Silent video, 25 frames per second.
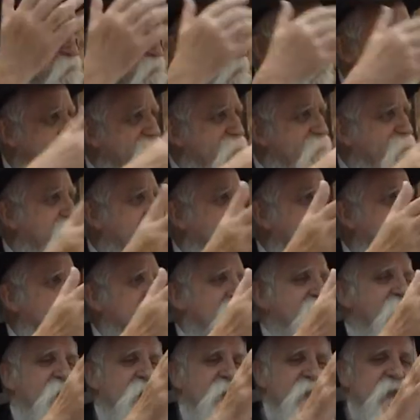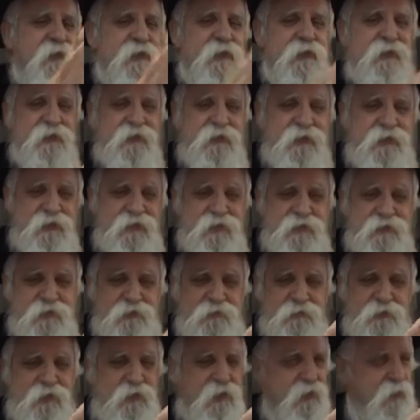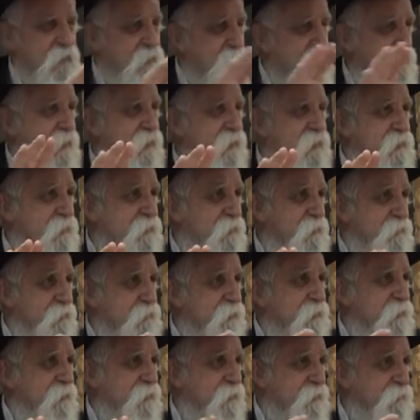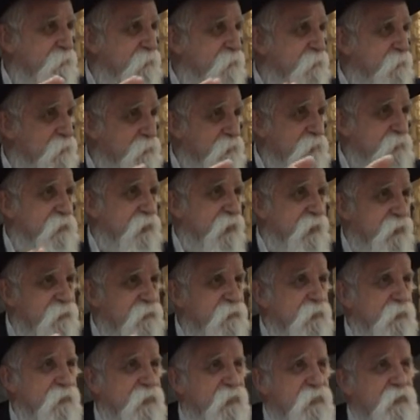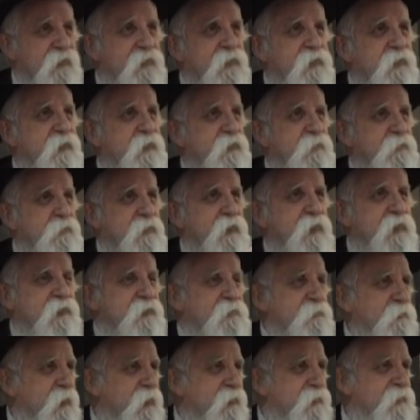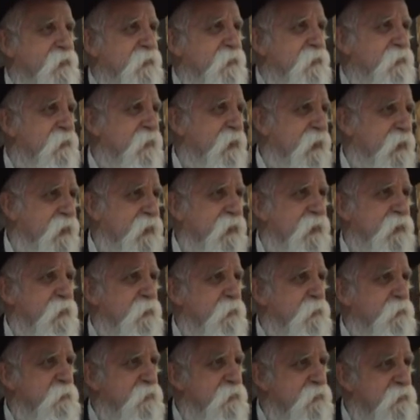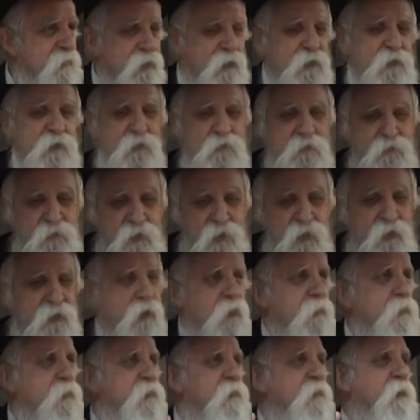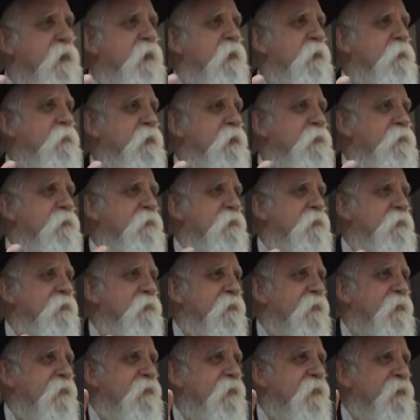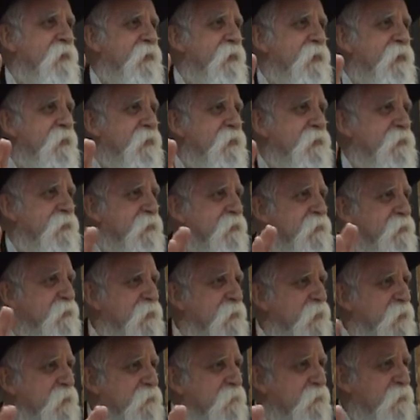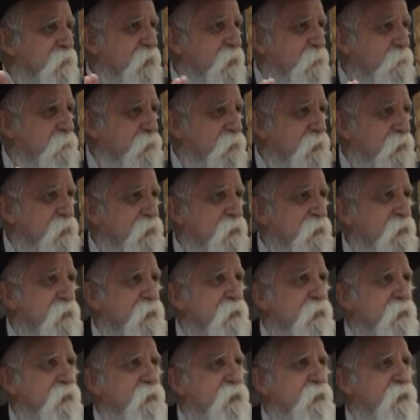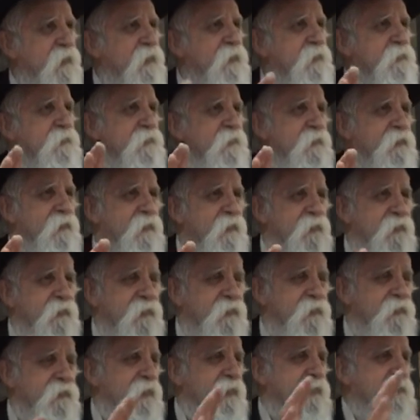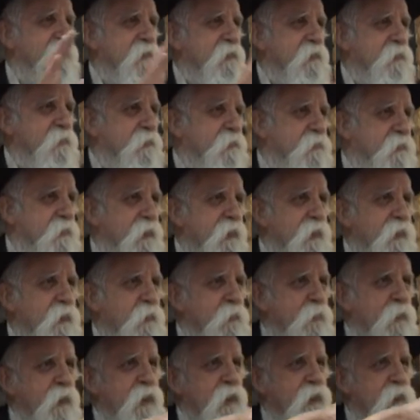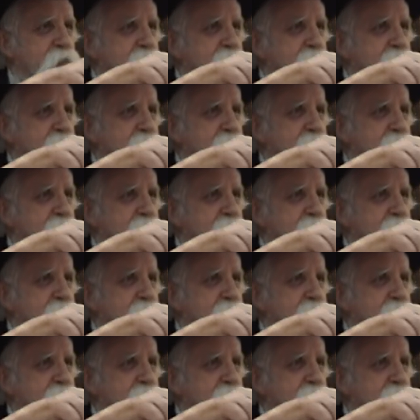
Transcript: Osik, and he is one of the greatest of all the Meforshei HaTorah, Mi'azman Shaloi Ad Hayom Hazeh. Oh, but it's not the even Kabbalah. And that's what so it's just one of the